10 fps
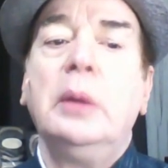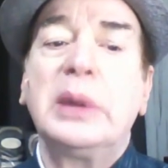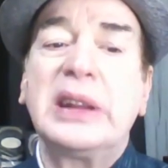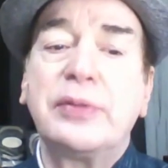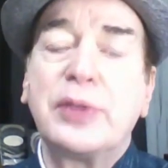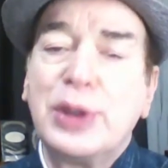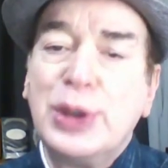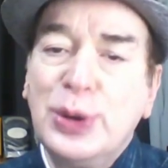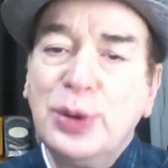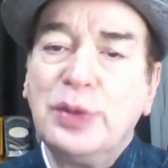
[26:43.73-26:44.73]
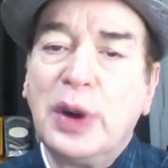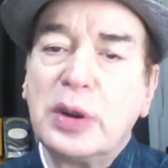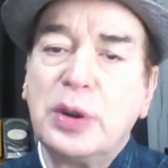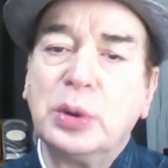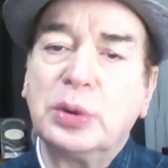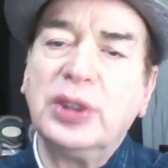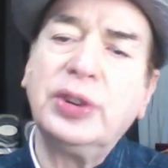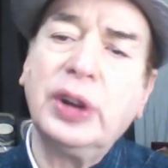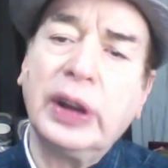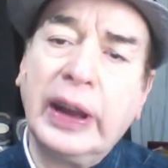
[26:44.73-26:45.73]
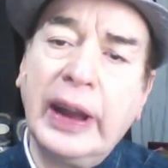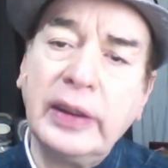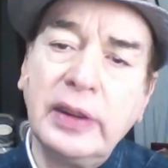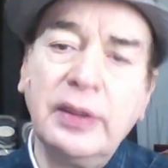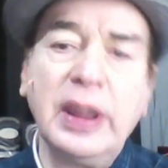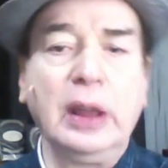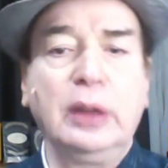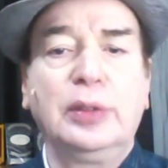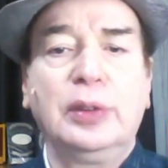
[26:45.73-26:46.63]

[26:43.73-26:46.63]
But if you want to just get away